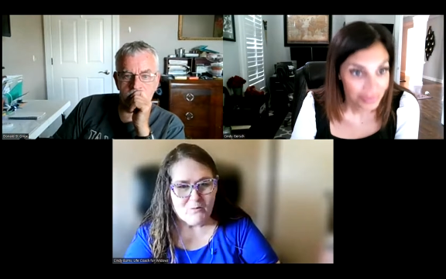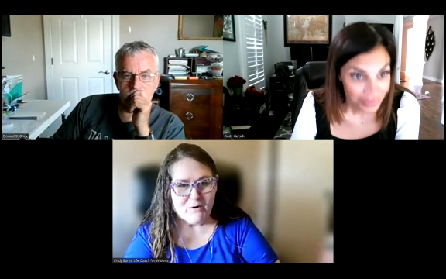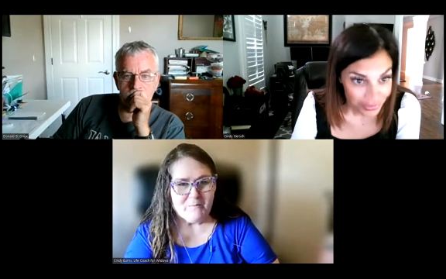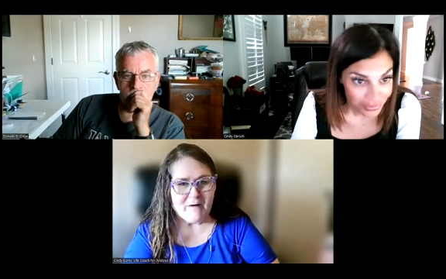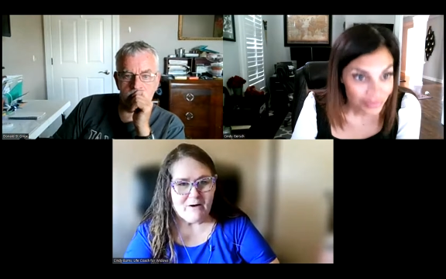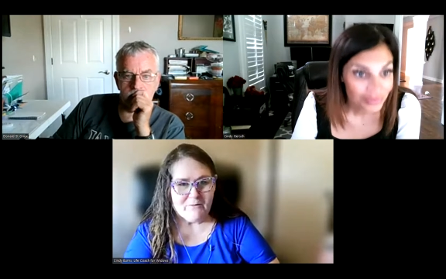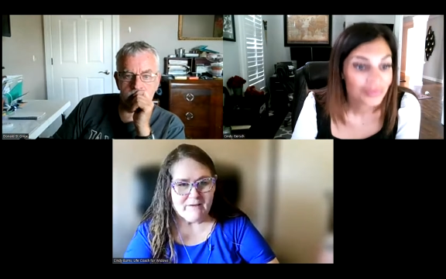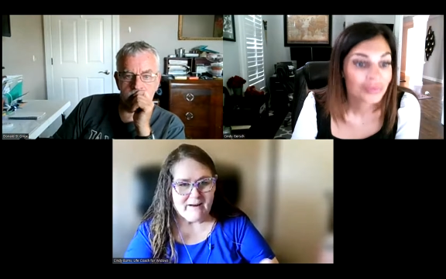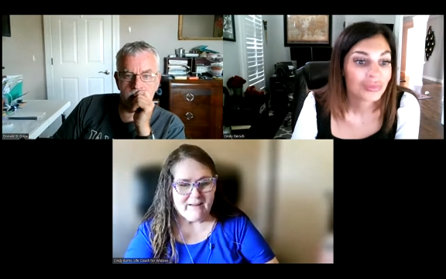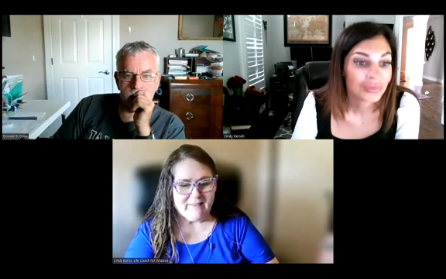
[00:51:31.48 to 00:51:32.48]
Speaker 1: word of mouth
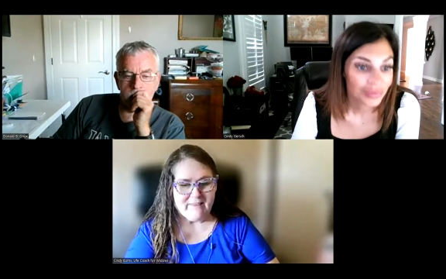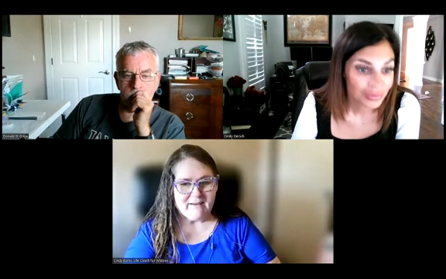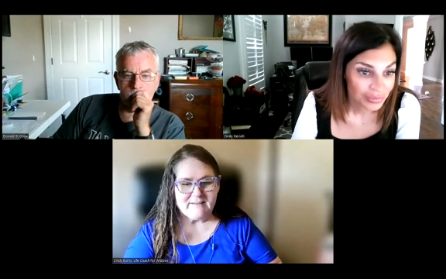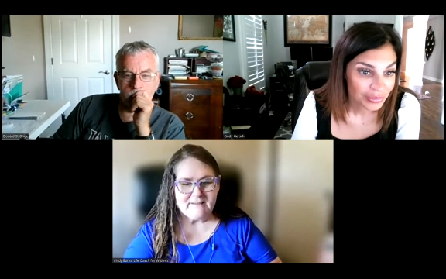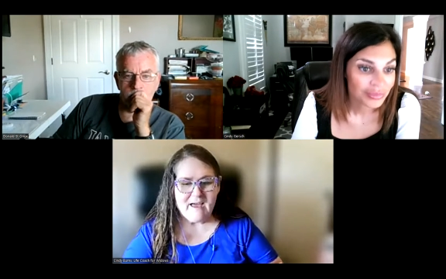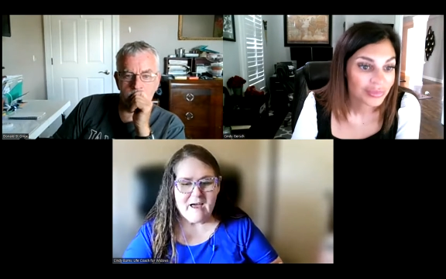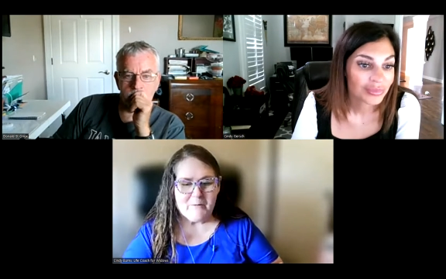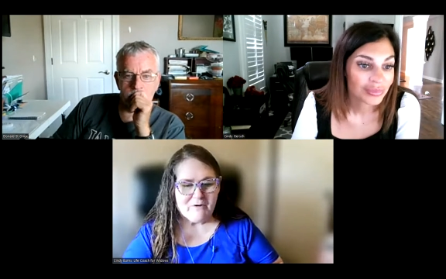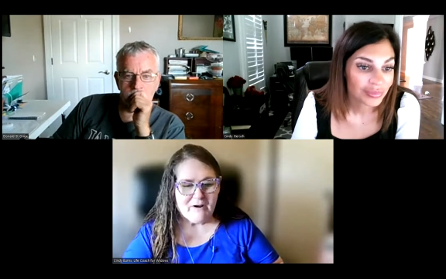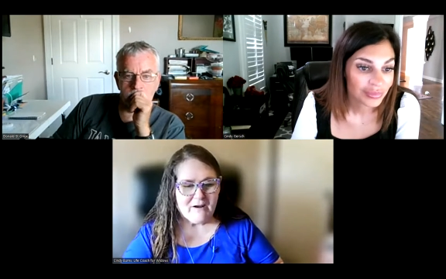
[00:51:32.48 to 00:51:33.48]
kind of things.
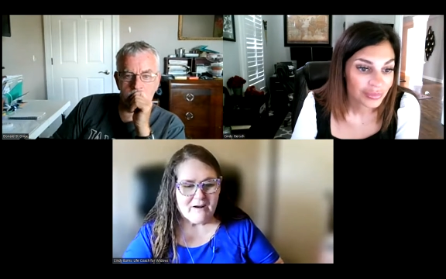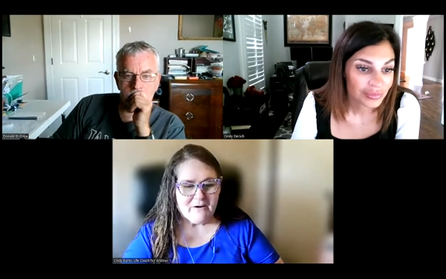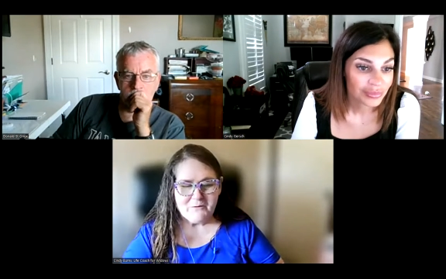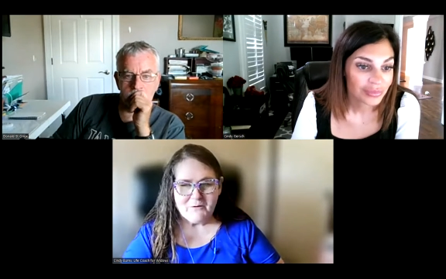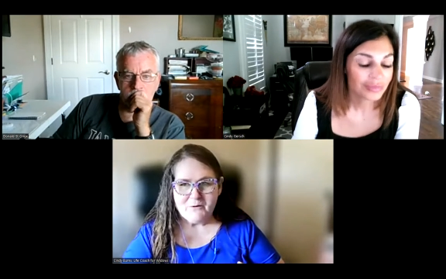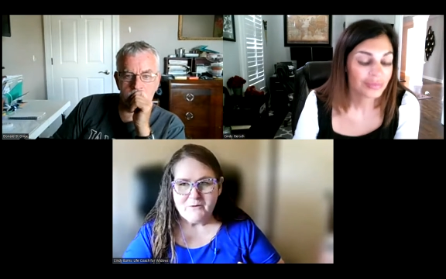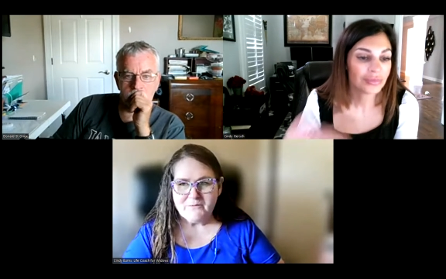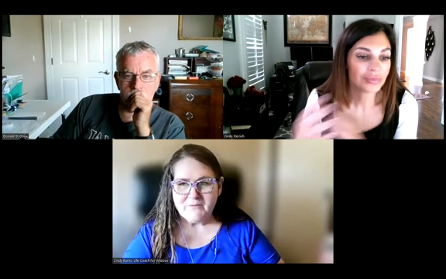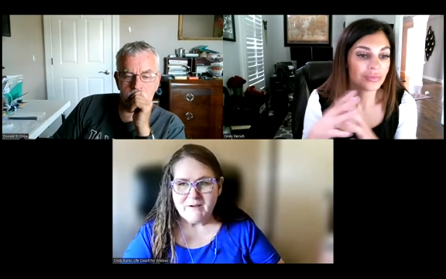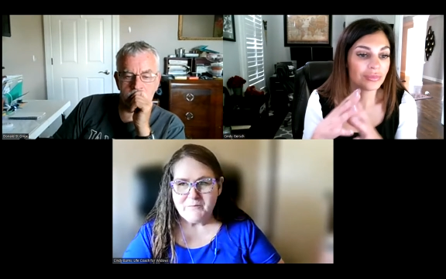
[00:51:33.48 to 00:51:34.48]
I don't know
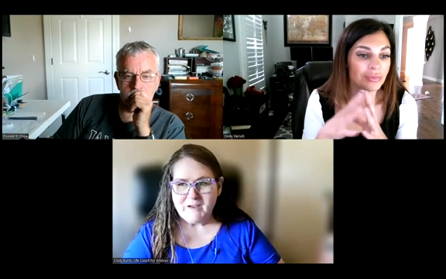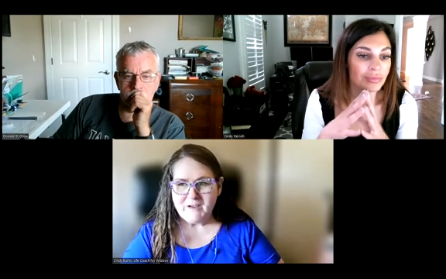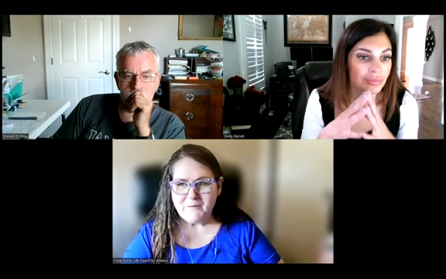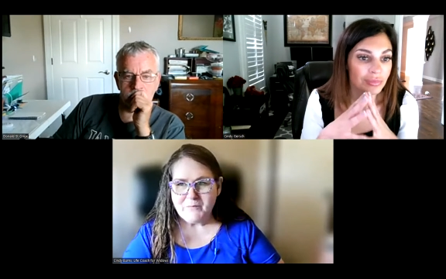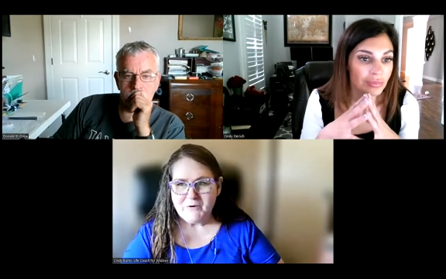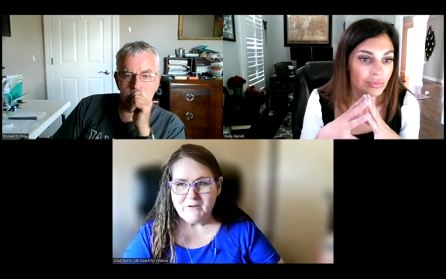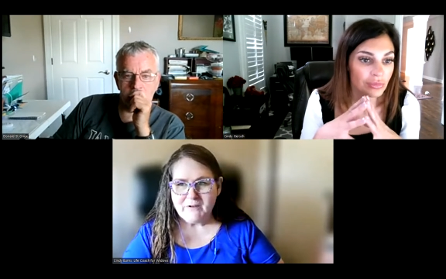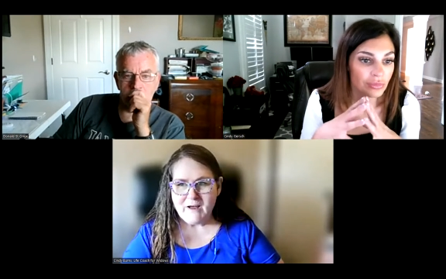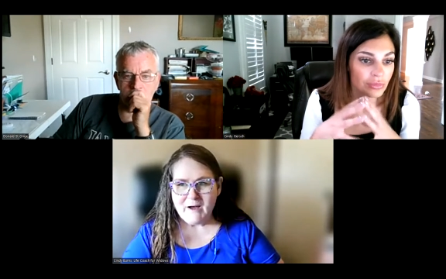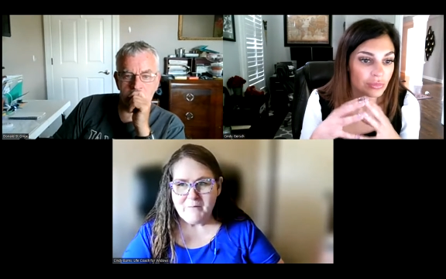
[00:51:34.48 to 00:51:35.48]
if I can pull
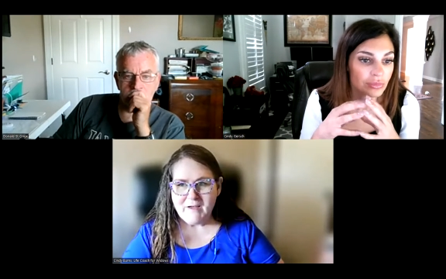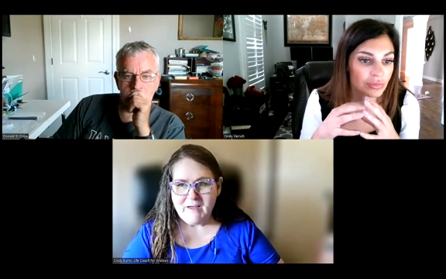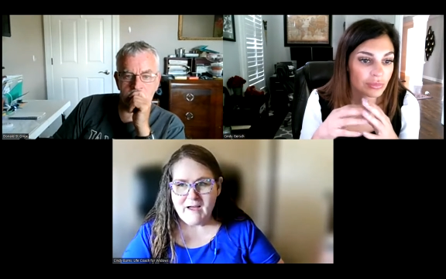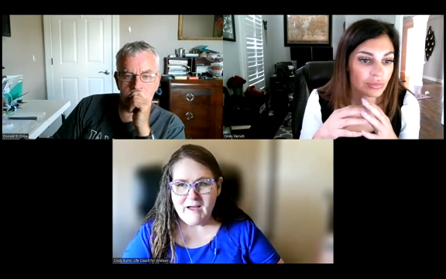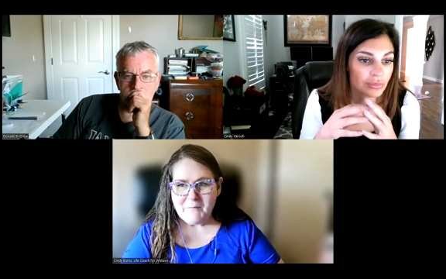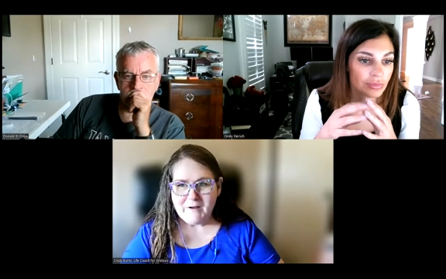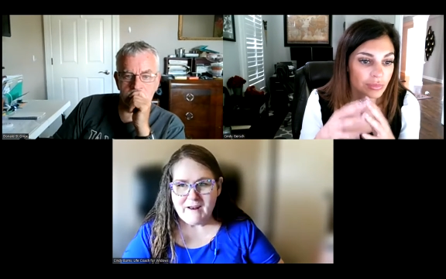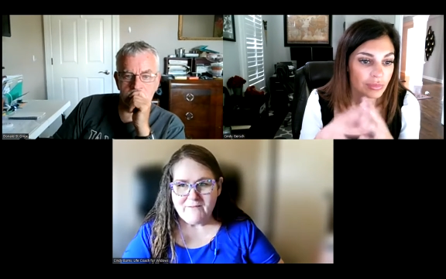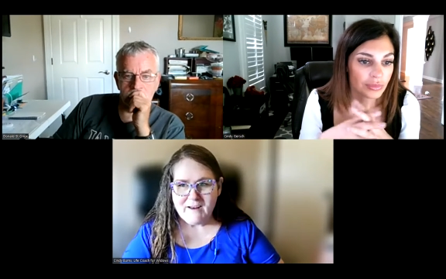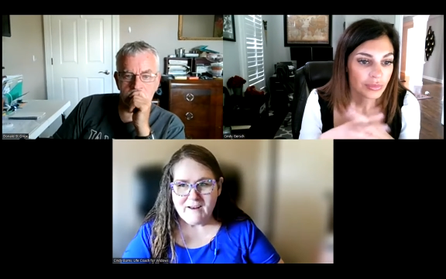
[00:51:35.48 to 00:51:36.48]
it up, but
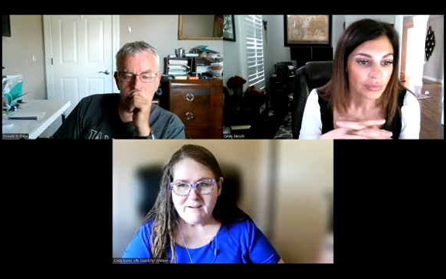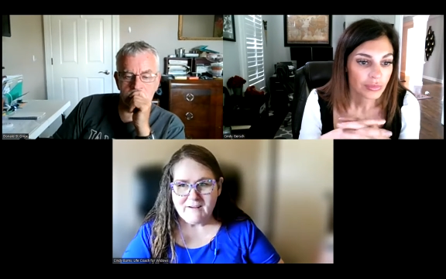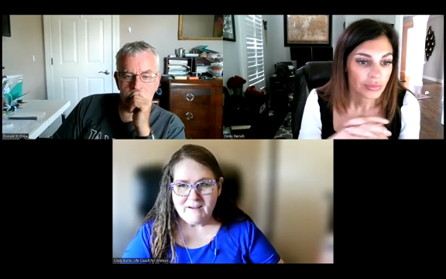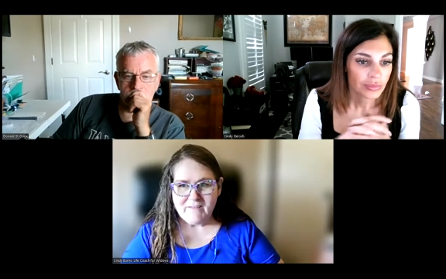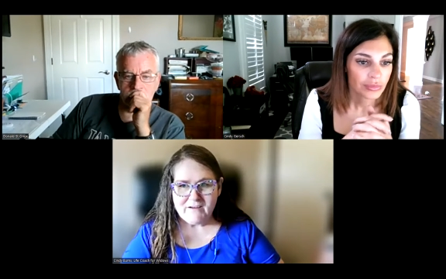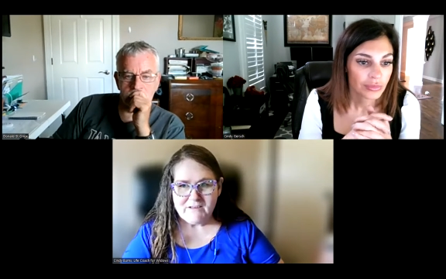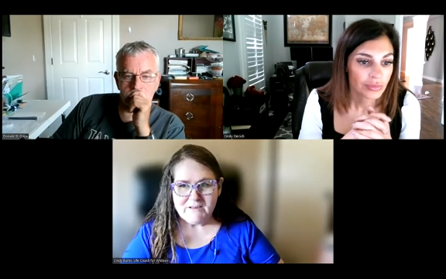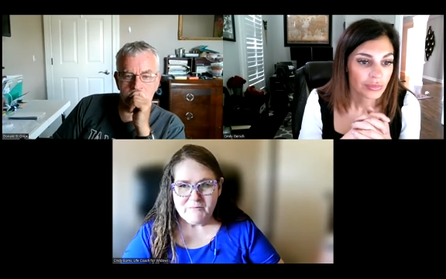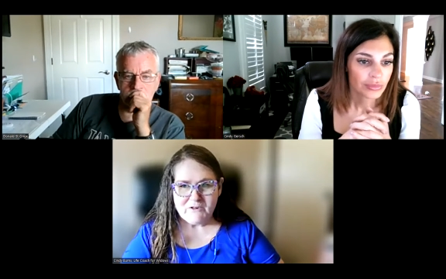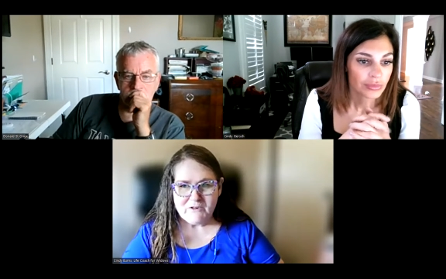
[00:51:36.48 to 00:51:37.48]
I've got a I've got a
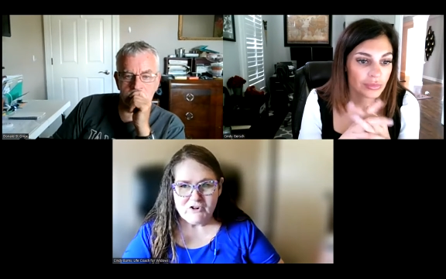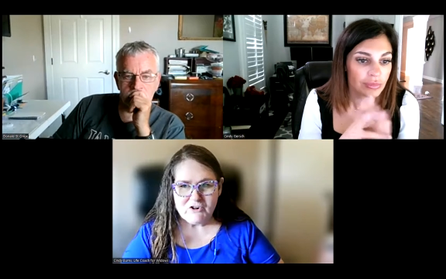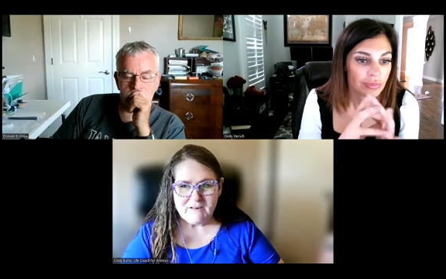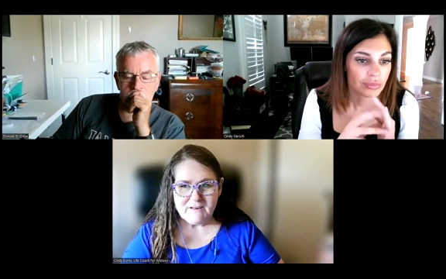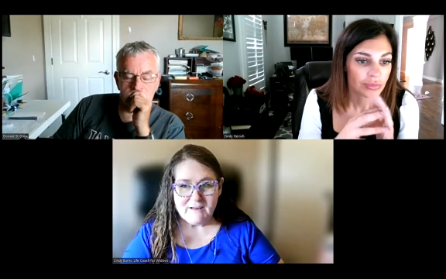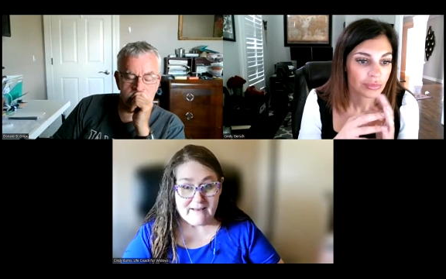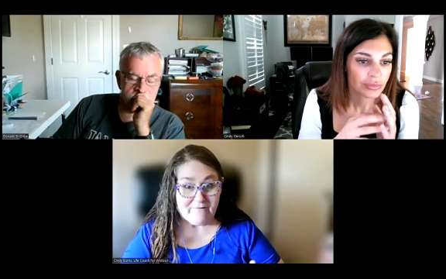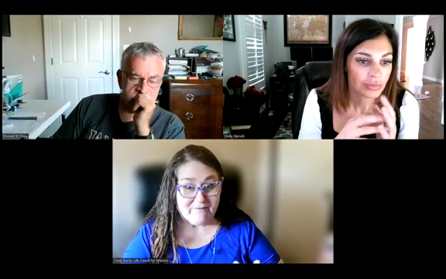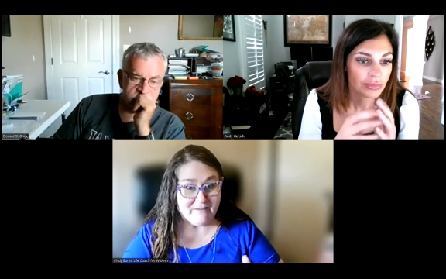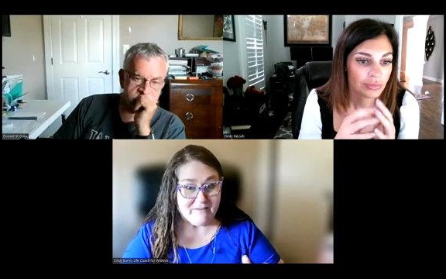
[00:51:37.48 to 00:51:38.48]
spreadsheet because
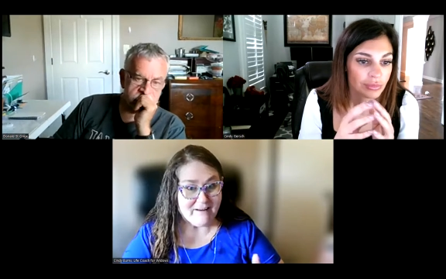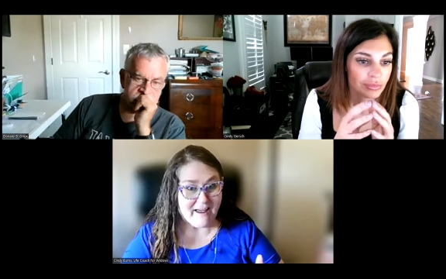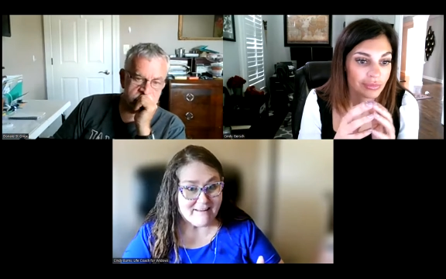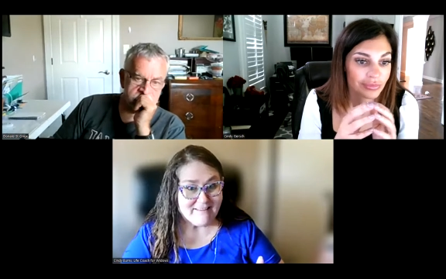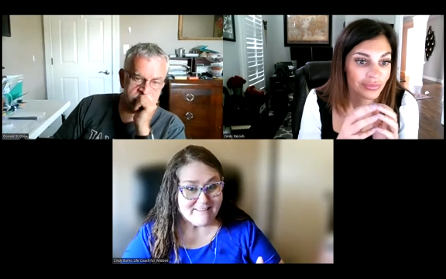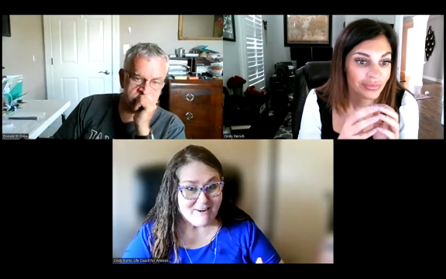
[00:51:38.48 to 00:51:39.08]
I had to